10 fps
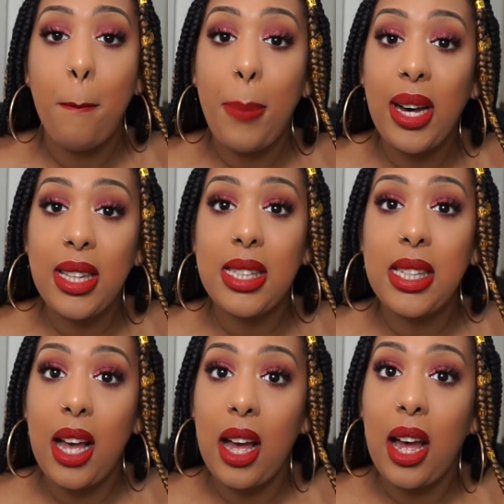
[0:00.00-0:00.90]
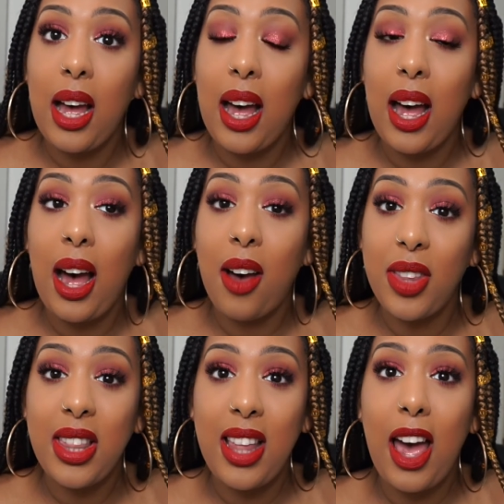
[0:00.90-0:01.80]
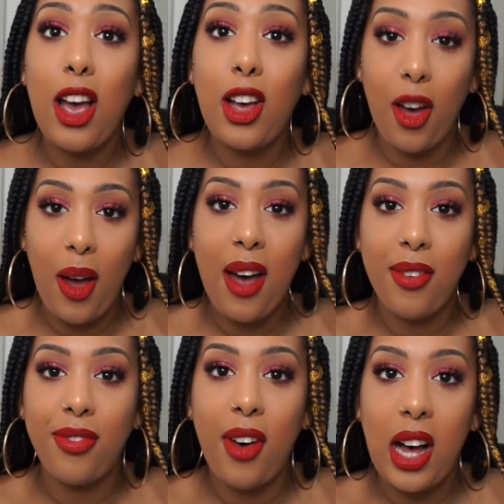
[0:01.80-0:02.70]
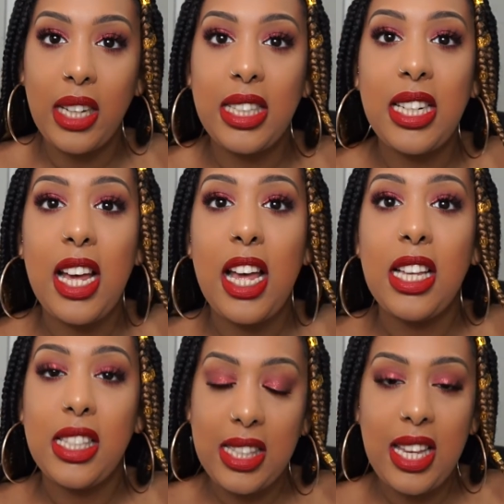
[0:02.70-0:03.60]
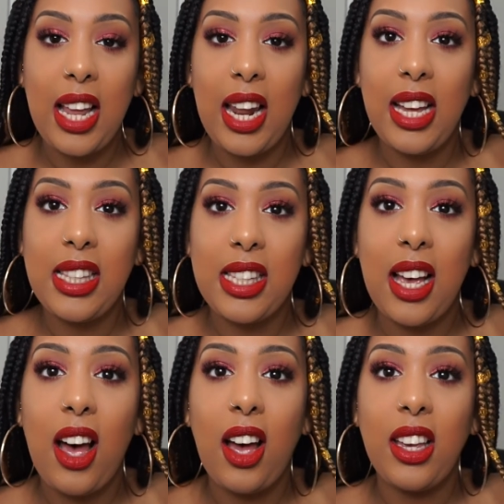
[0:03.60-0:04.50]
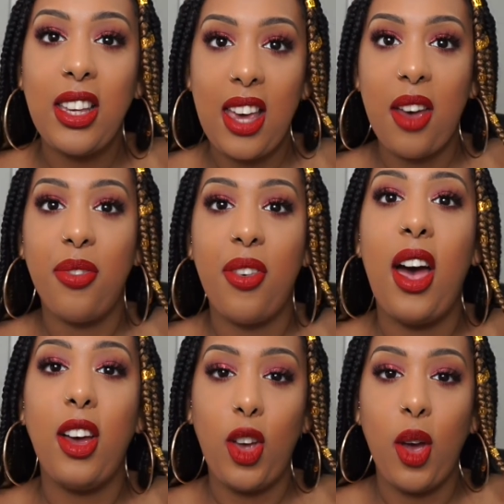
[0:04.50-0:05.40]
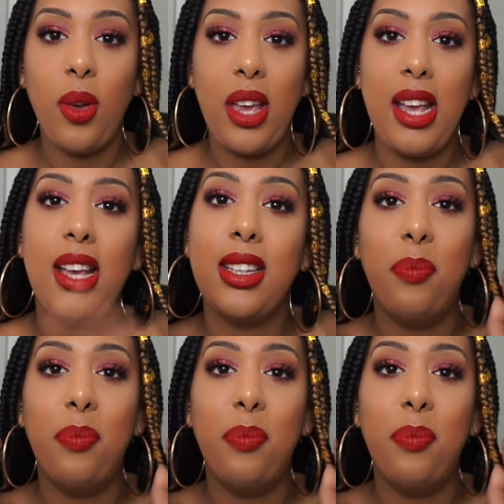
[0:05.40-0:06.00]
But other than that, go have fun. See you later. Get fat. Go eat.